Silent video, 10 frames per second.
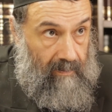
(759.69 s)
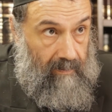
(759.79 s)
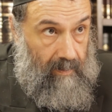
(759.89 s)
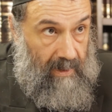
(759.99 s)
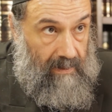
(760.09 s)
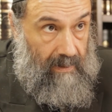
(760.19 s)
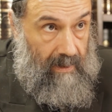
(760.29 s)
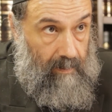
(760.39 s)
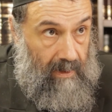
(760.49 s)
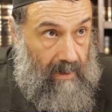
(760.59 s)
for my
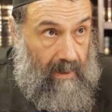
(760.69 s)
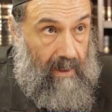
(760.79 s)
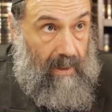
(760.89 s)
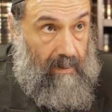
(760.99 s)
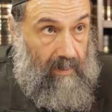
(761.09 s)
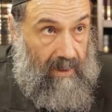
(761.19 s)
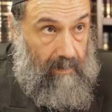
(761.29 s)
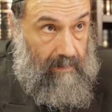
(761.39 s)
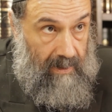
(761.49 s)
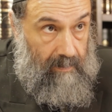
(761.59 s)
name and my
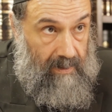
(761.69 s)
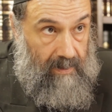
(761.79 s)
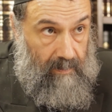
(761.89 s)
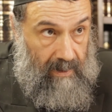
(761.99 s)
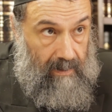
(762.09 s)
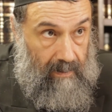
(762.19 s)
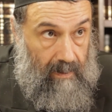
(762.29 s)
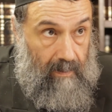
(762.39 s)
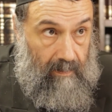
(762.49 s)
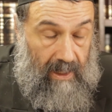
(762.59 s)
papers, my
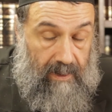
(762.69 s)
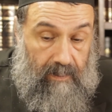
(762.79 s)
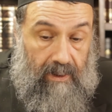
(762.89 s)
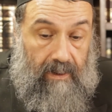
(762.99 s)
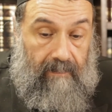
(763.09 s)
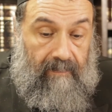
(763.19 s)
passport.